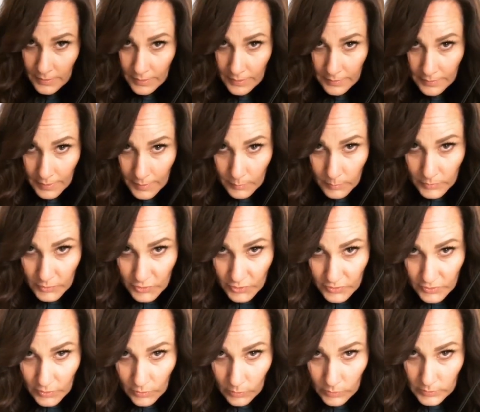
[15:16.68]
And I will
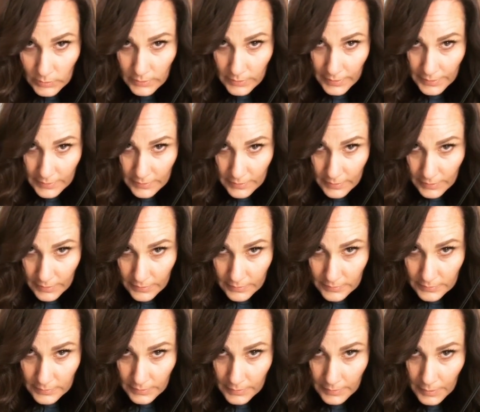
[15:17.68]
just hold it like
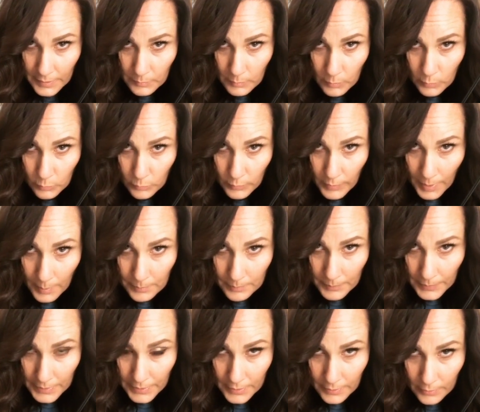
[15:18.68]
this, and I will wrap
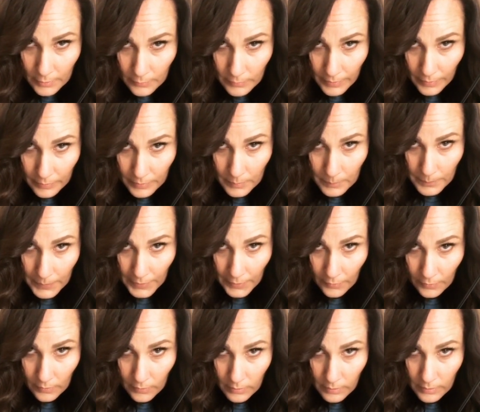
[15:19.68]
my hair around the
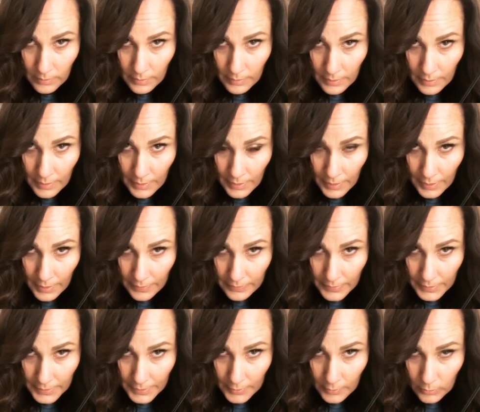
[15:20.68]
barrel,
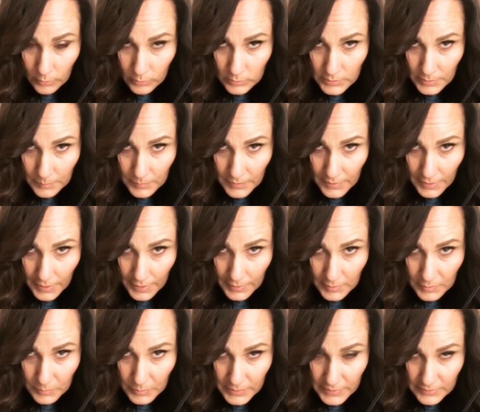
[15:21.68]
and then I hold up the
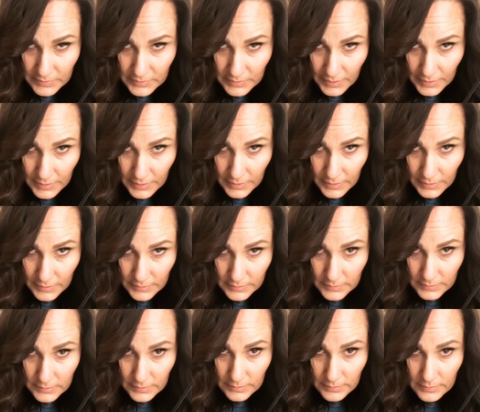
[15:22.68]
end piece like
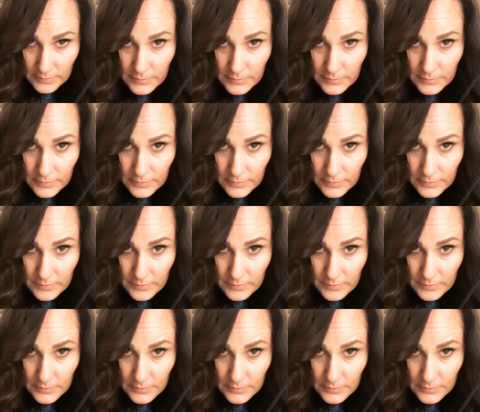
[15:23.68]
this.